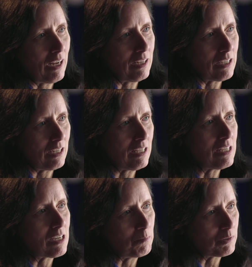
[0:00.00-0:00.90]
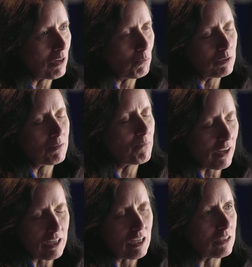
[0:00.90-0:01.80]
and yet he comes out with some
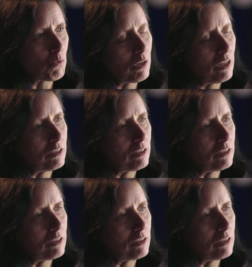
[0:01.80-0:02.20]
fantastic one